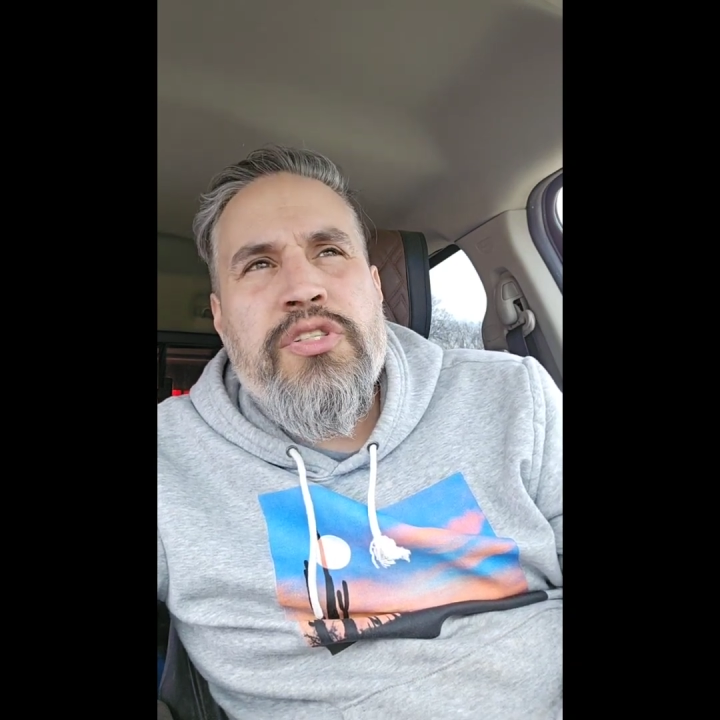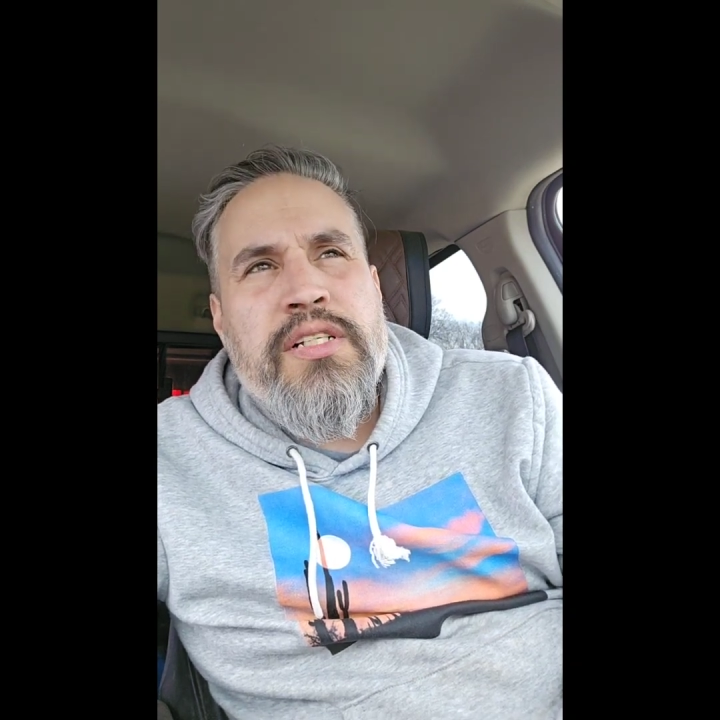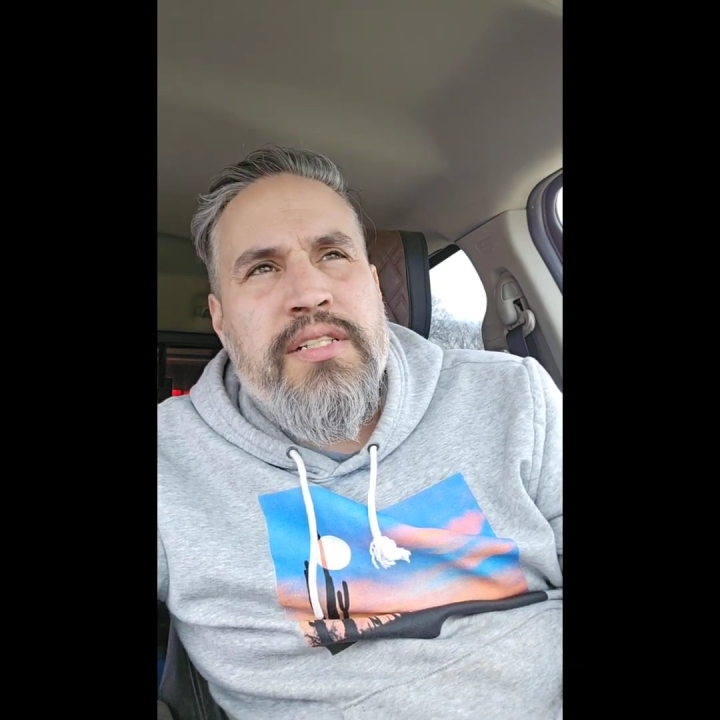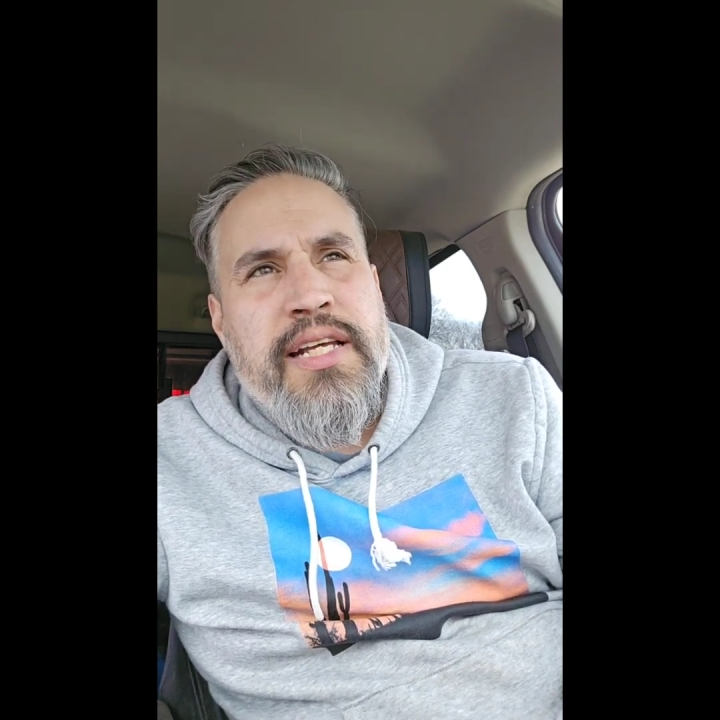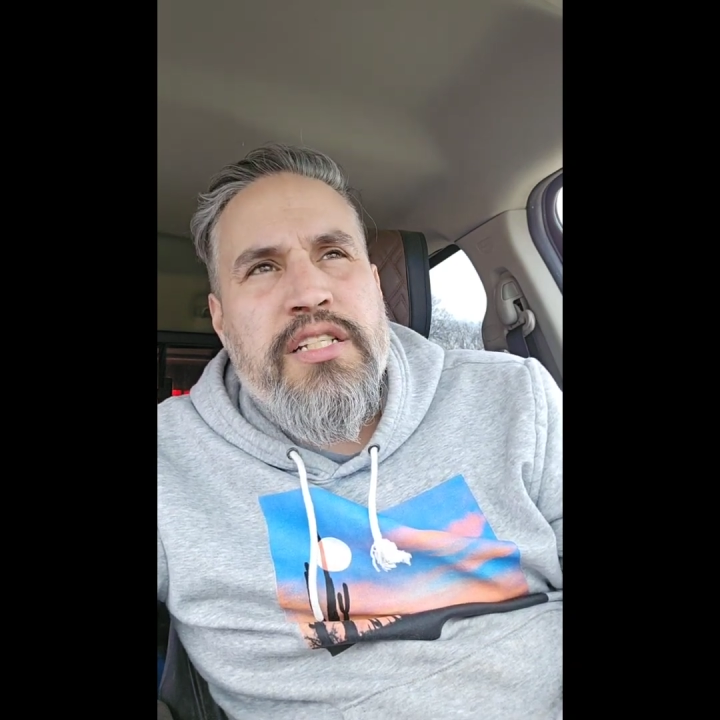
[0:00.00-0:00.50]

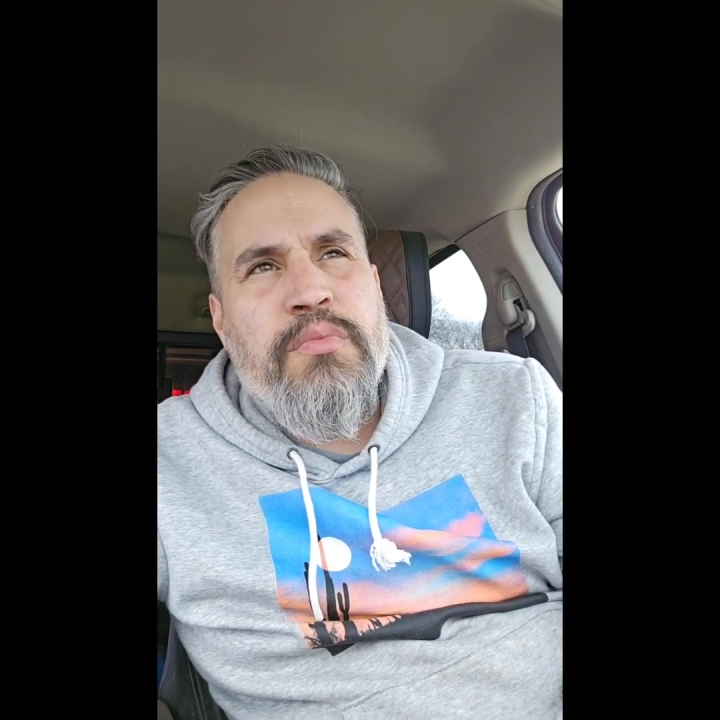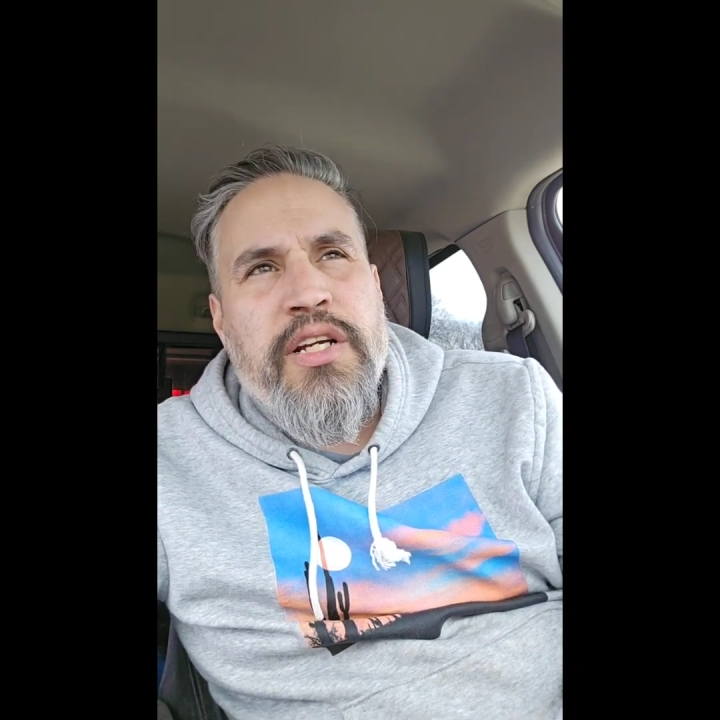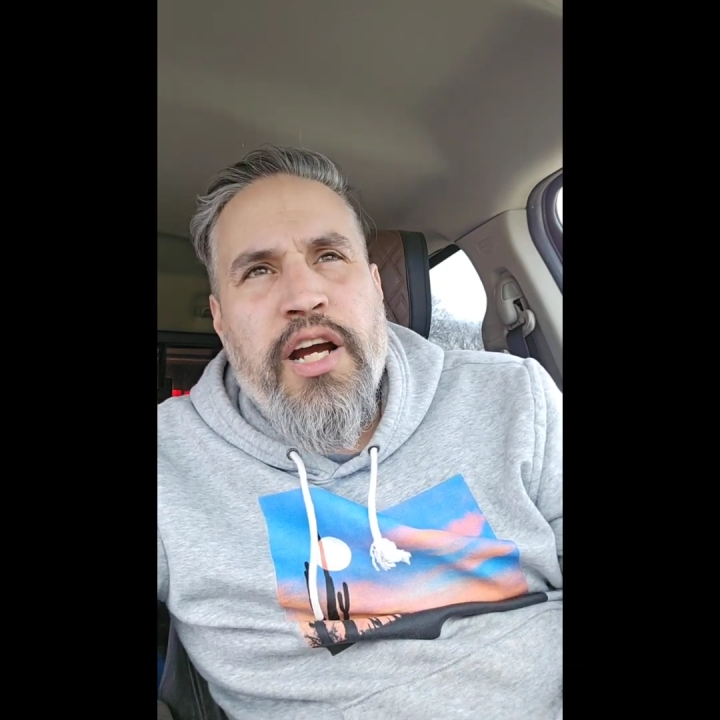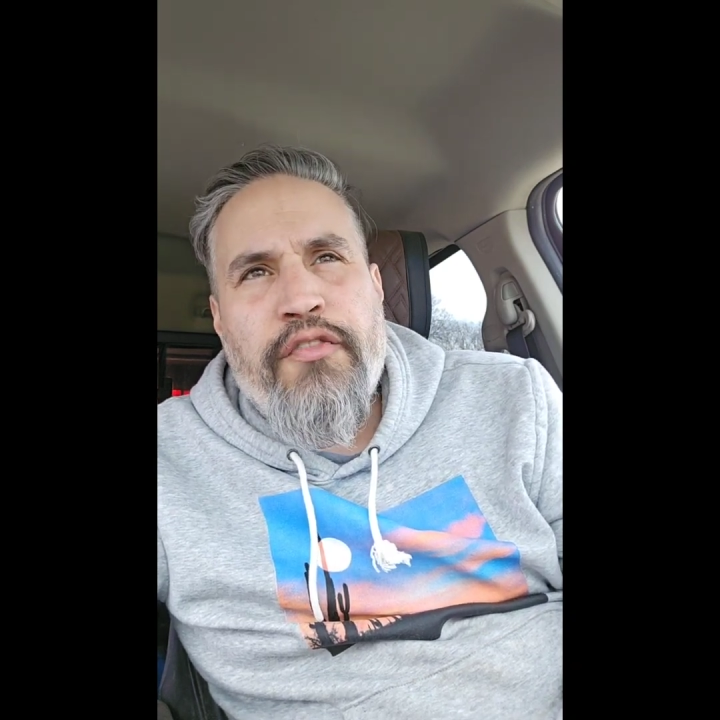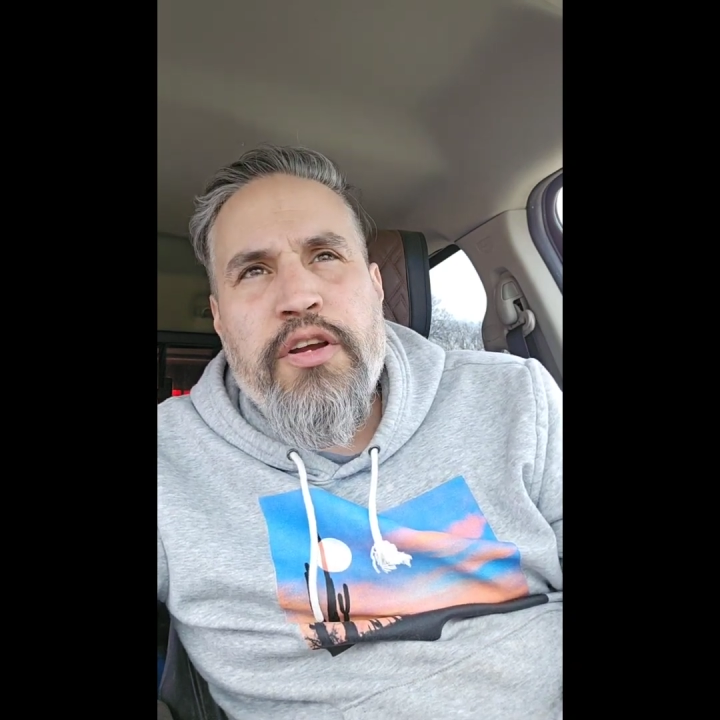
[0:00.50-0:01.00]
success in
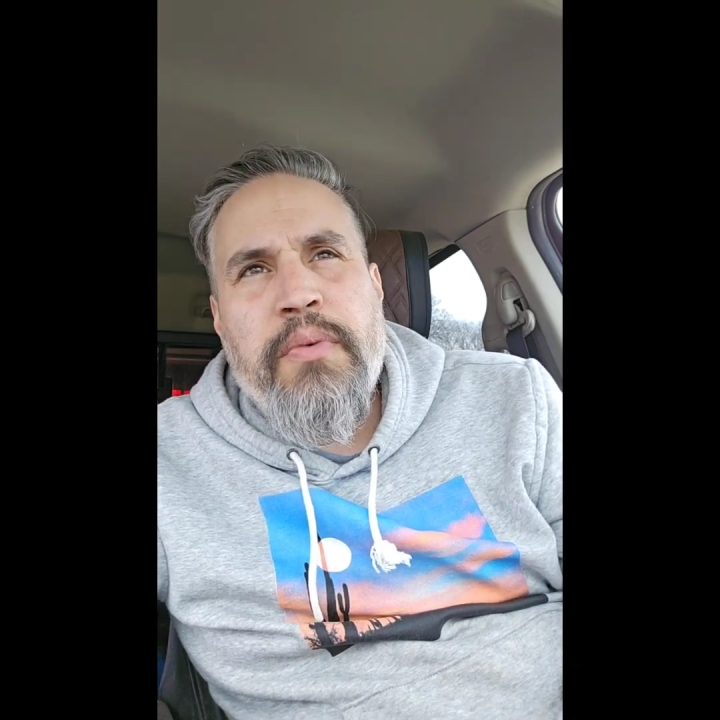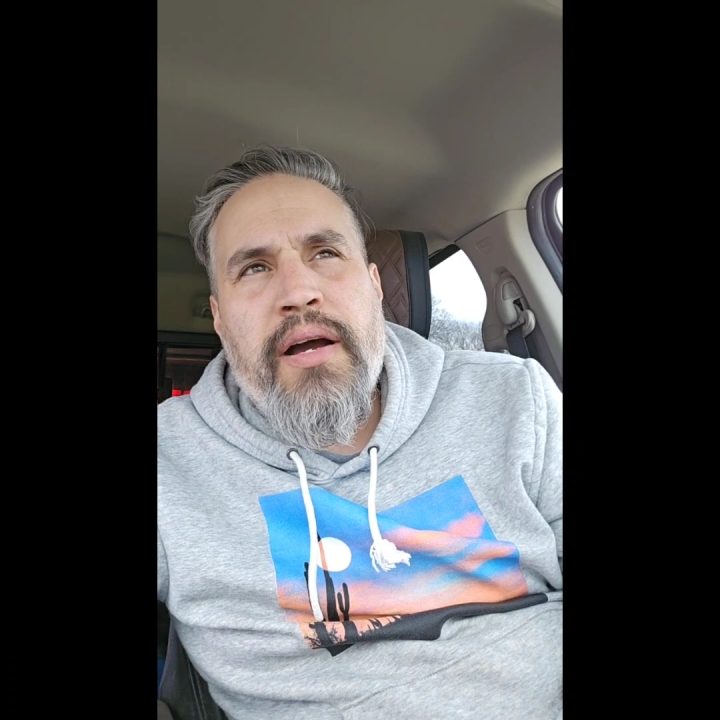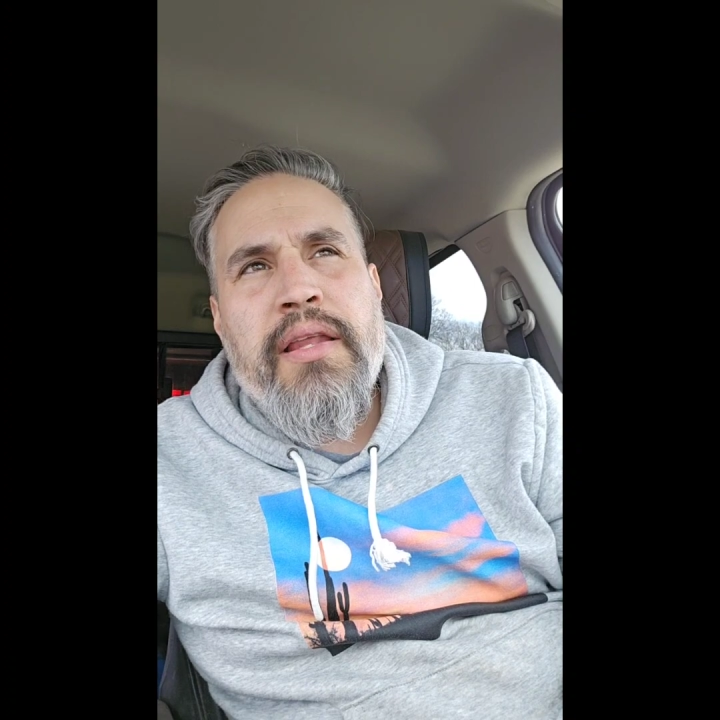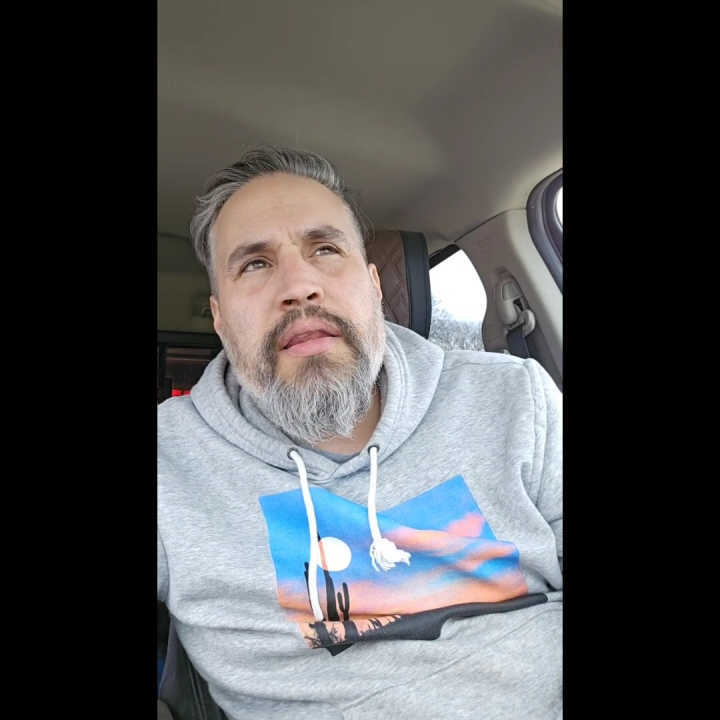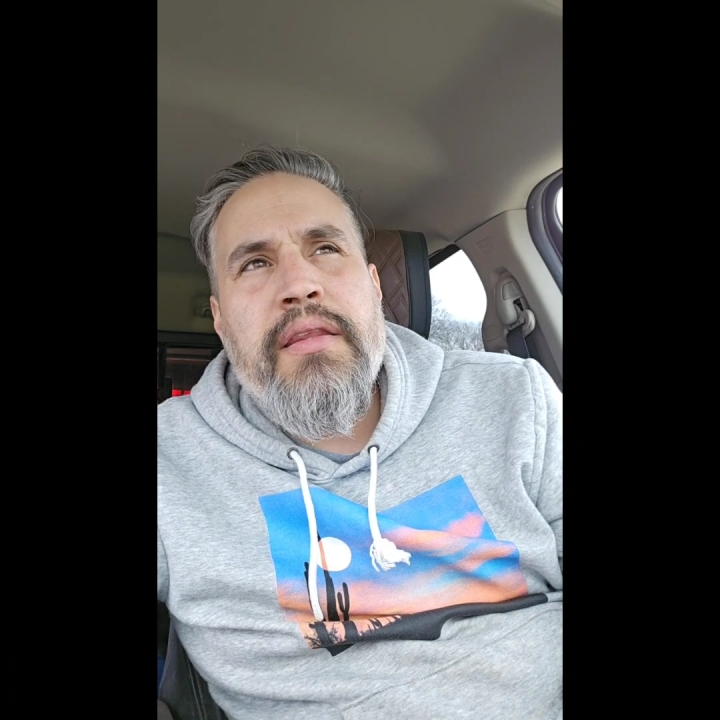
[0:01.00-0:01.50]
recovery by